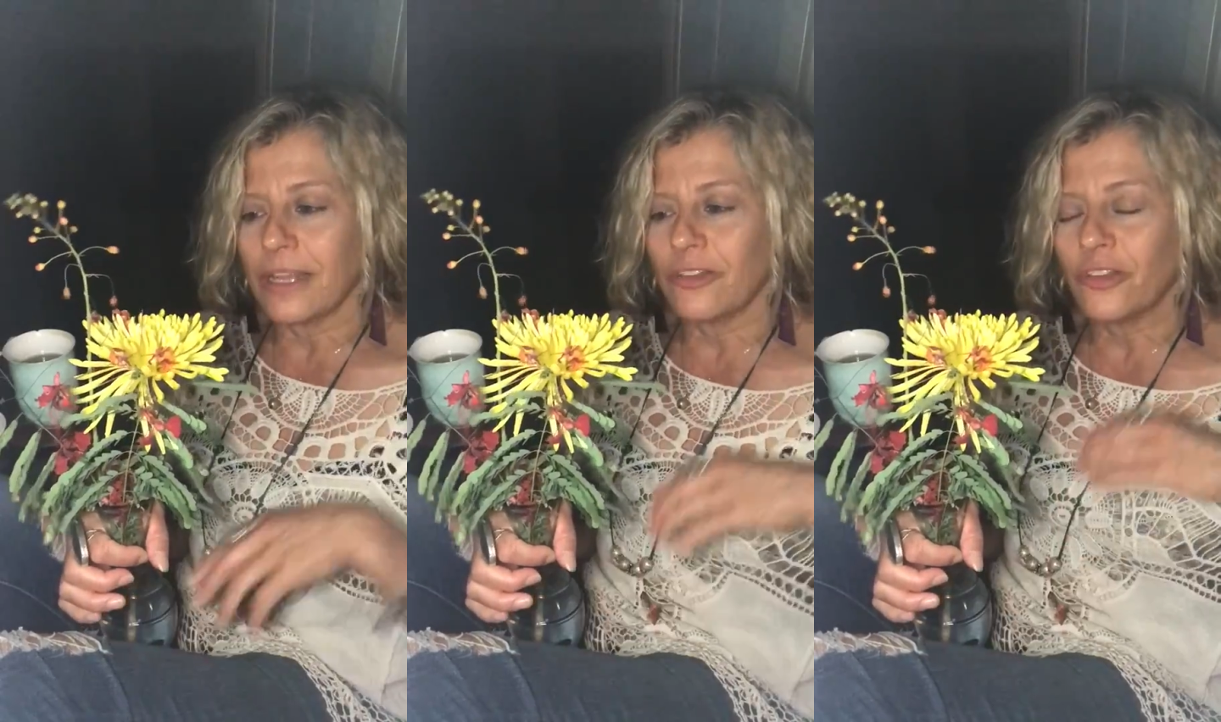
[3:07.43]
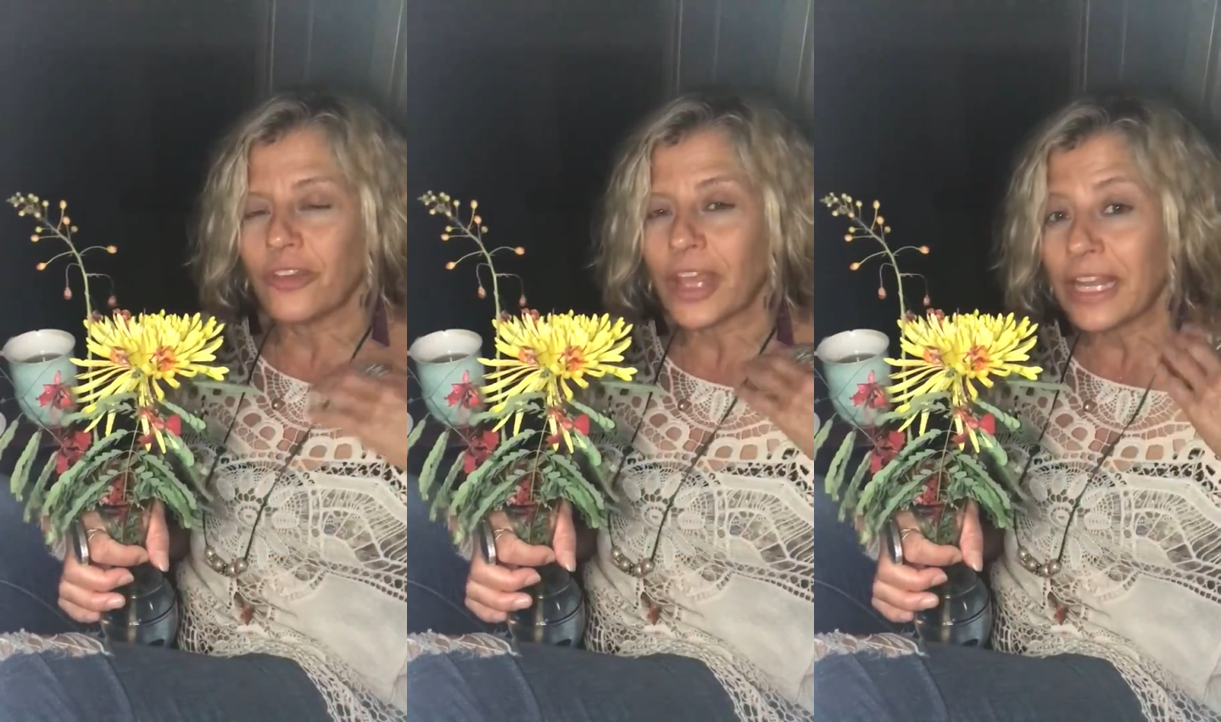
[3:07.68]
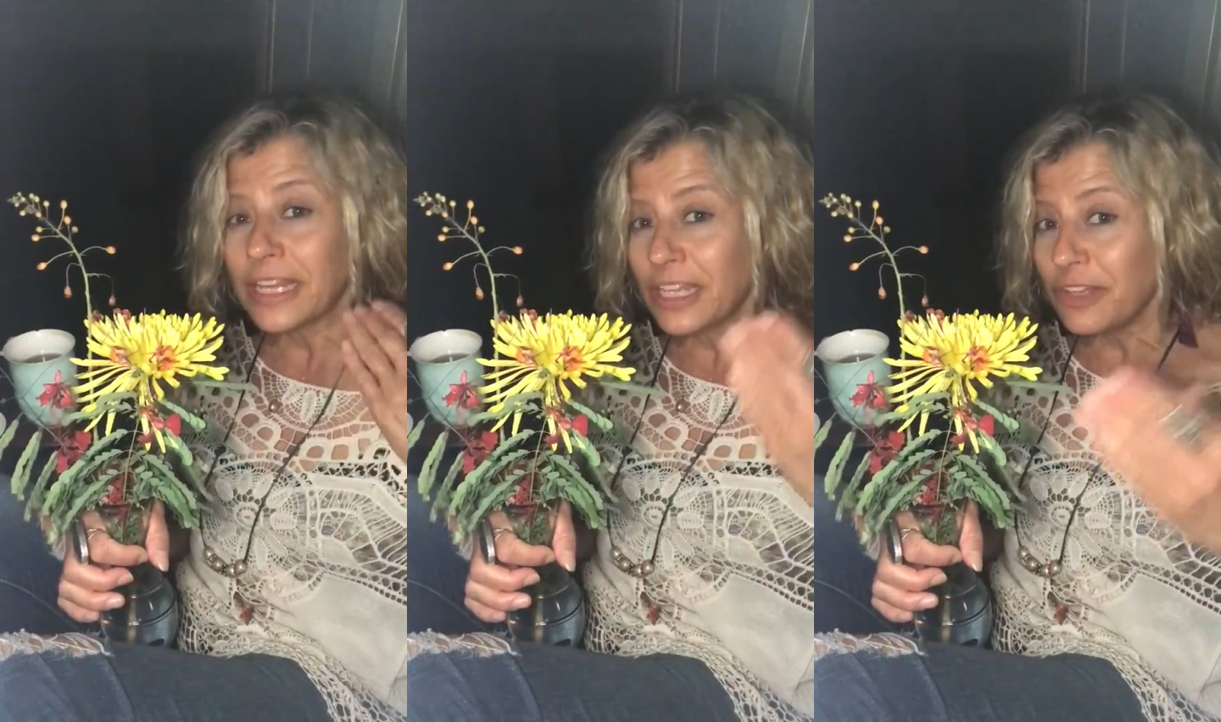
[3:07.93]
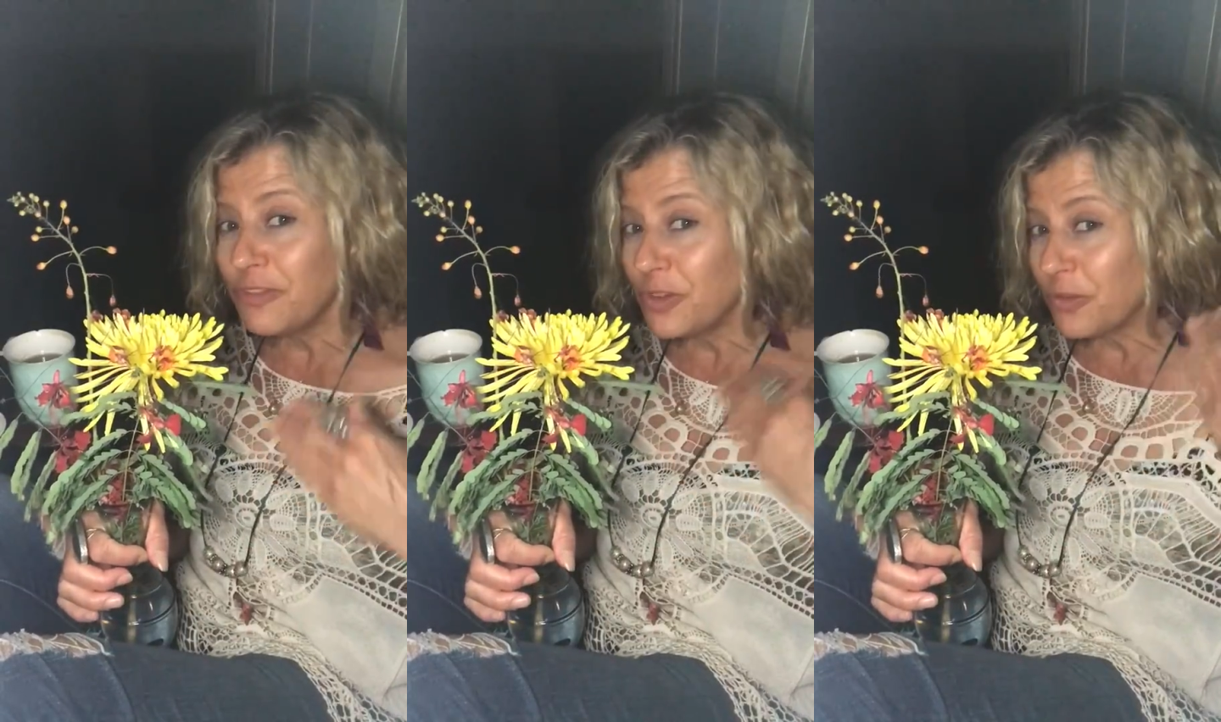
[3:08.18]
Does that
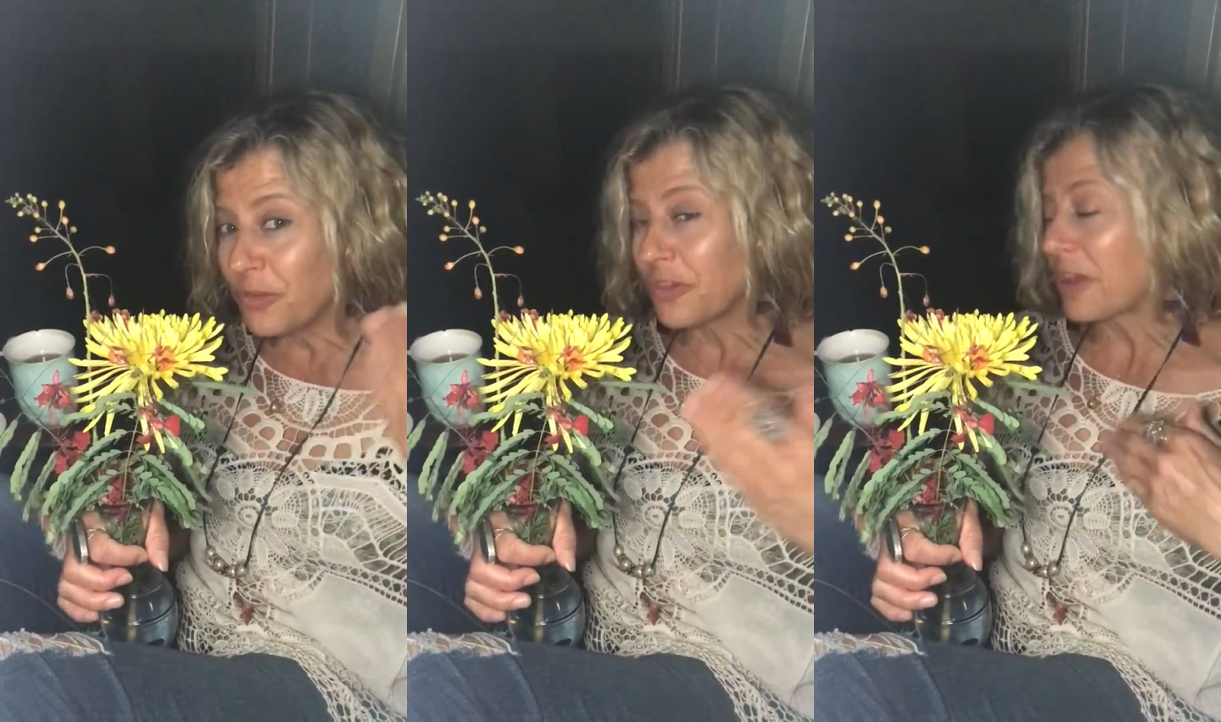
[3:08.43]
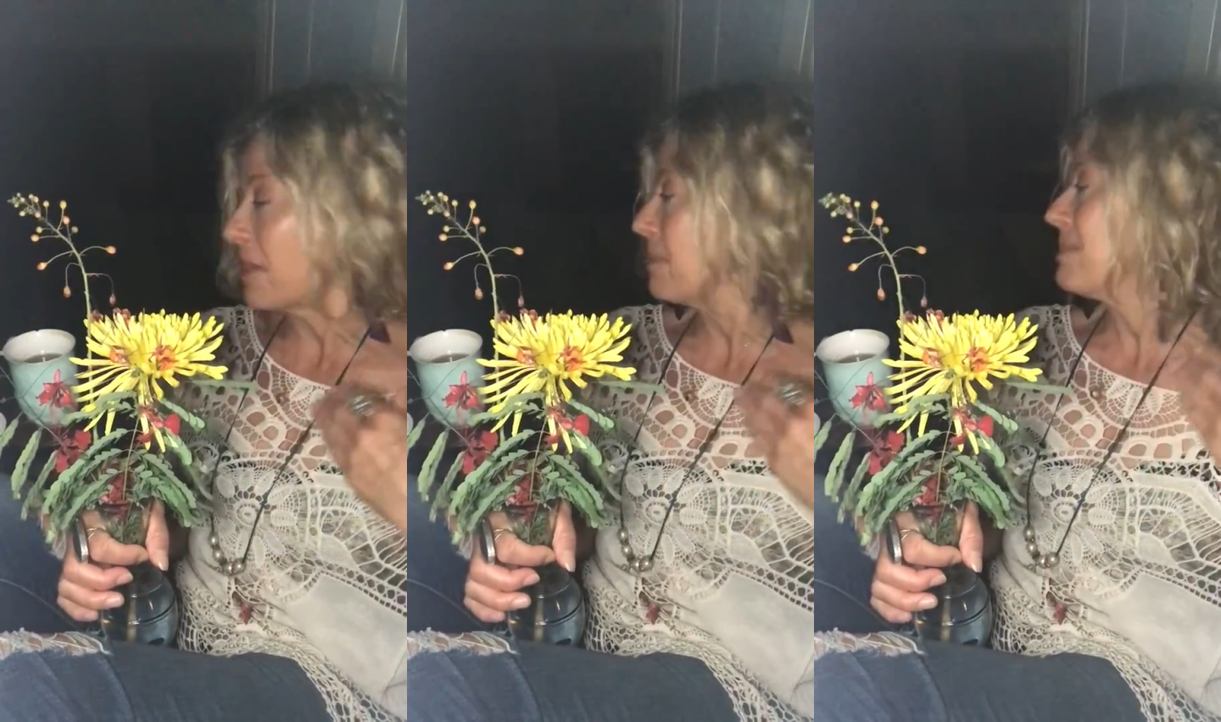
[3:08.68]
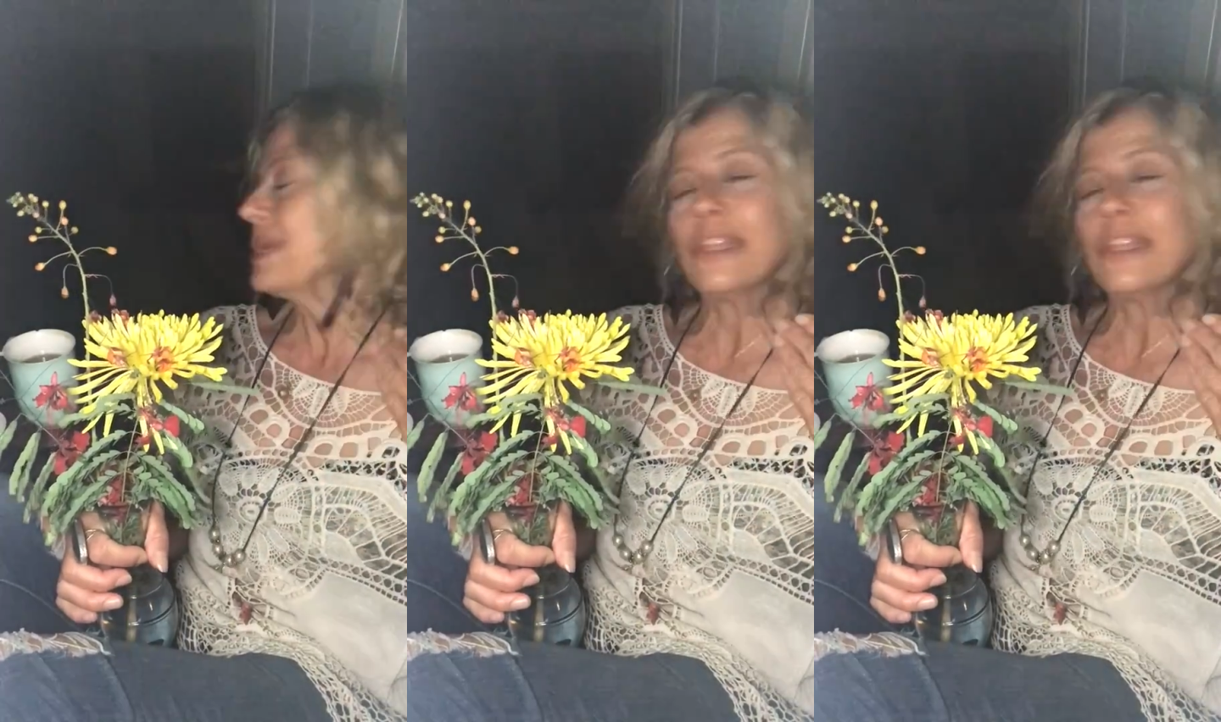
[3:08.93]
give you some